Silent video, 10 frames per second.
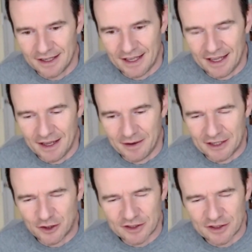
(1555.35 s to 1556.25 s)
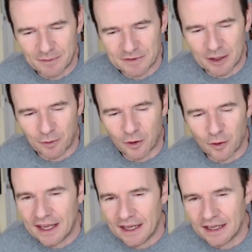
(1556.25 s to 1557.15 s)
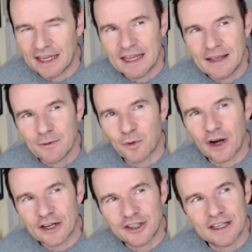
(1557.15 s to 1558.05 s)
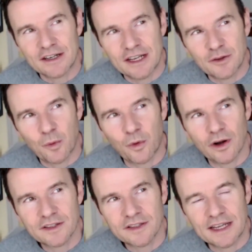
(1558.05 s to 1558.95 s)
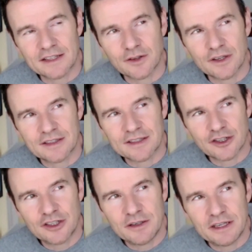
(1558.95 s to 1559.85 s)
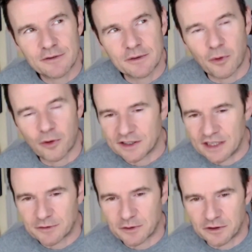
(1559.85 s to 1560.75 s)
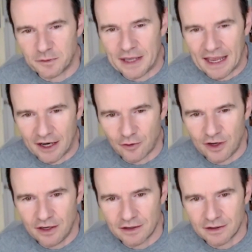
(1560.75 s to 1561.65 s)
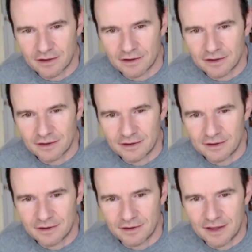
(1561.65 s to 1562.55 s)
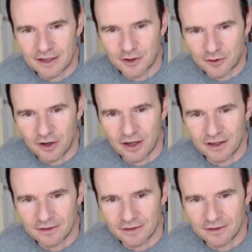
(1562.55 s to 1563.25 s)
It just seems that we're okay. We're actually in the world today. It's actually even more acceptable to be angry than to cry.